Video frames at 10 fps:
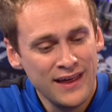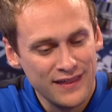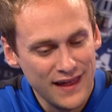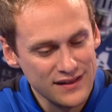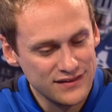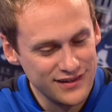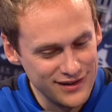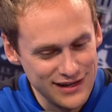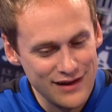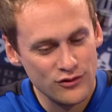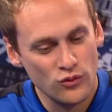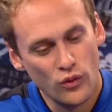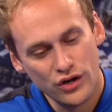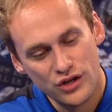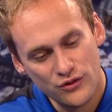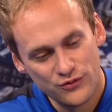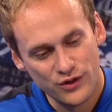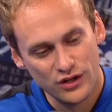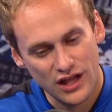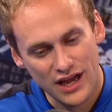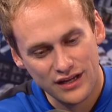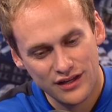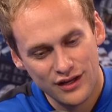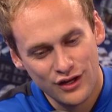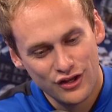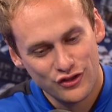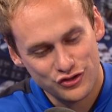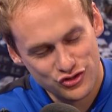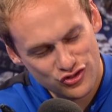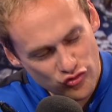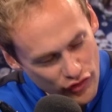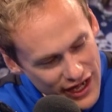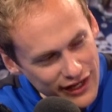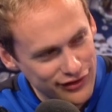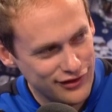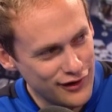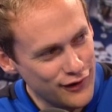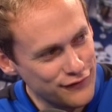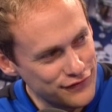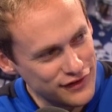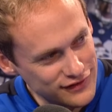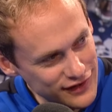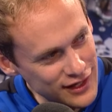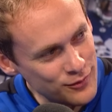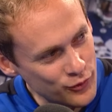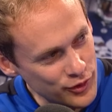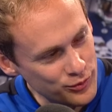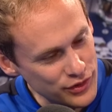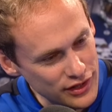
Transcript: That said, Davin, where do you feel like the strength of the team will be?